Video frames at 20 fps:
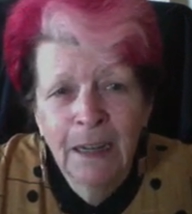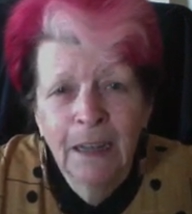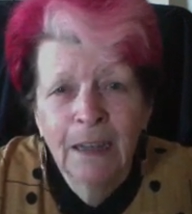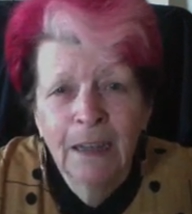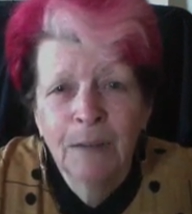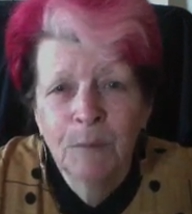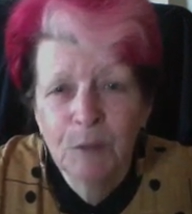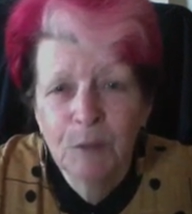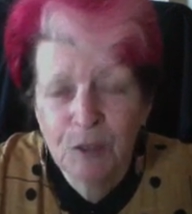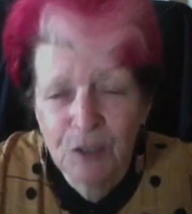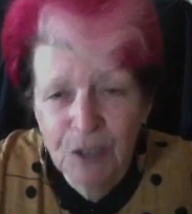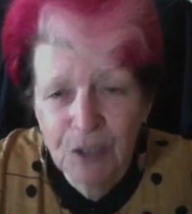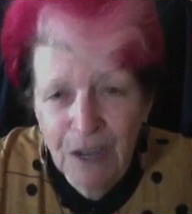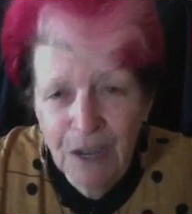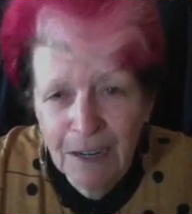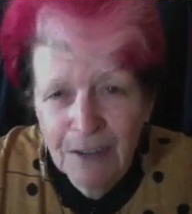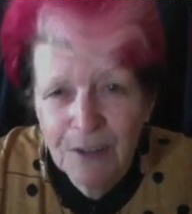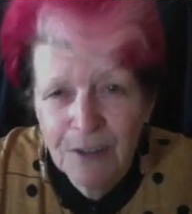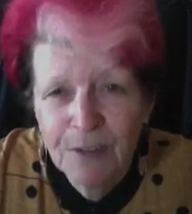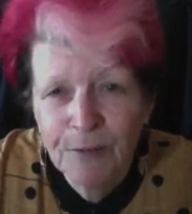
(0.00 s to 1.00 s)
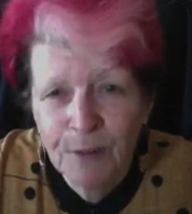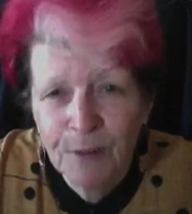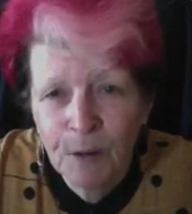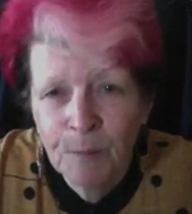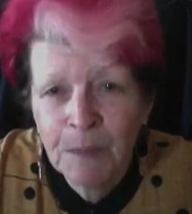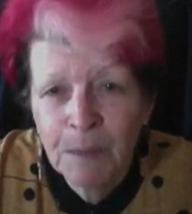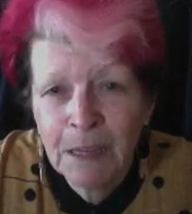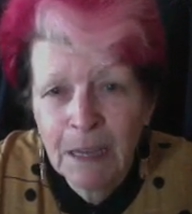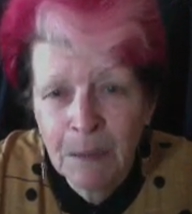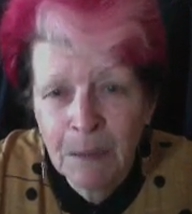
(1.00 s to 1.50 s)
It was judged from
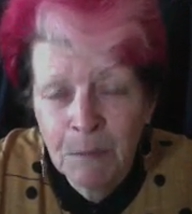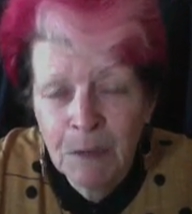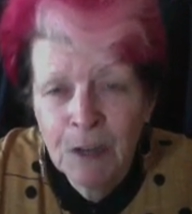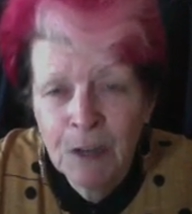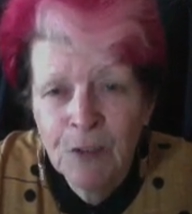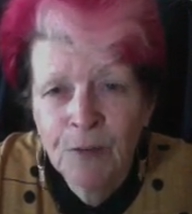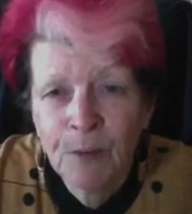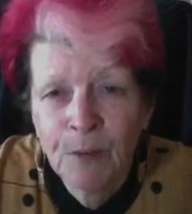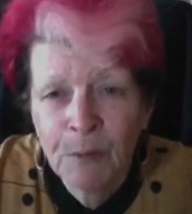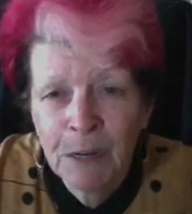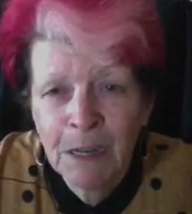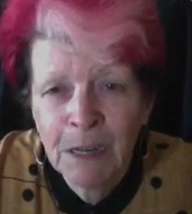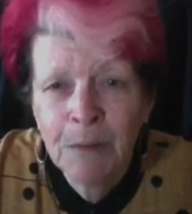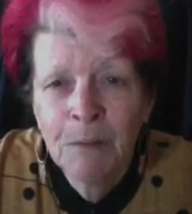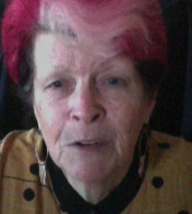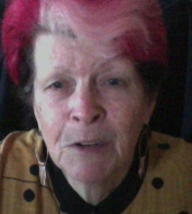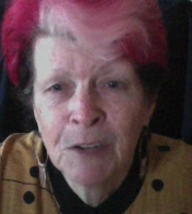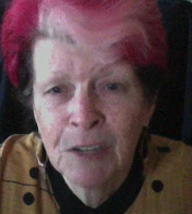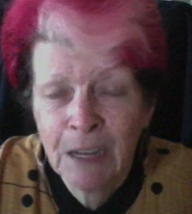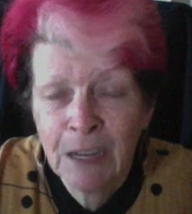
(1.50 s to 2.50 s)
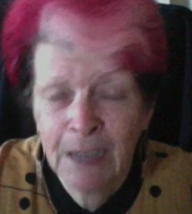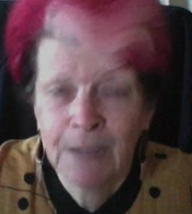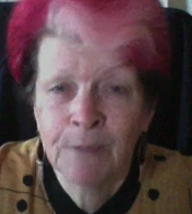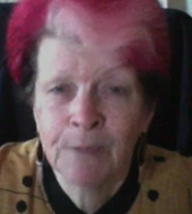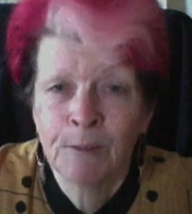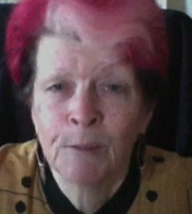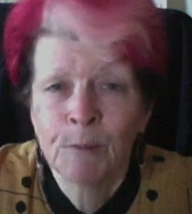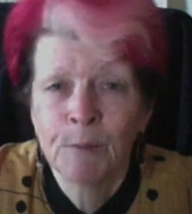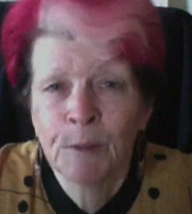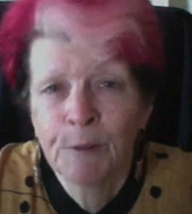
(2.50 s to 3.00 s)
the image, from an image taken
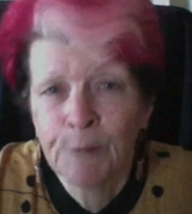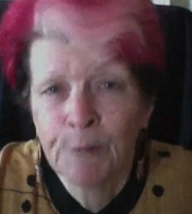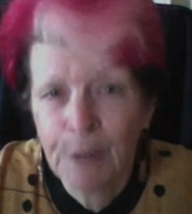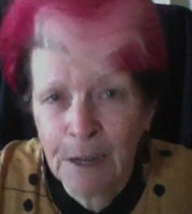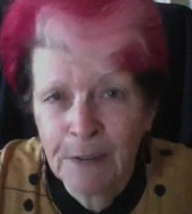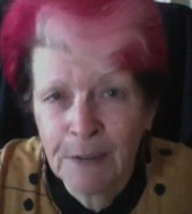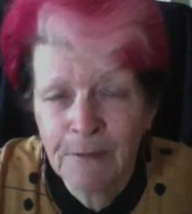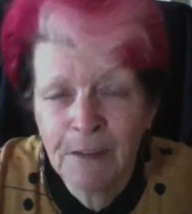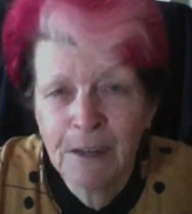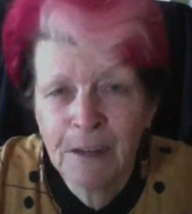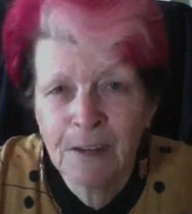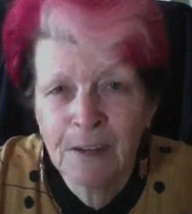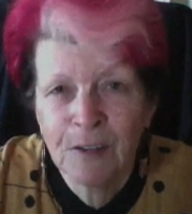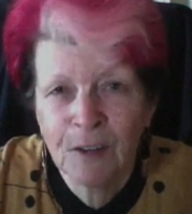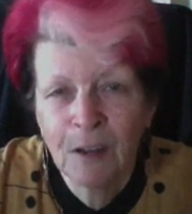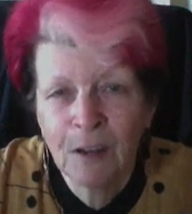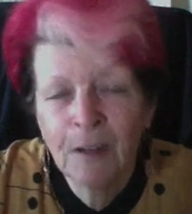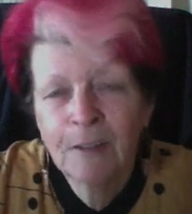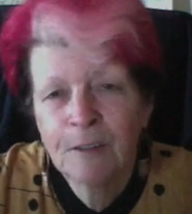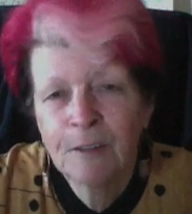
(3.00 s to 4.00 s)
from the front of the design.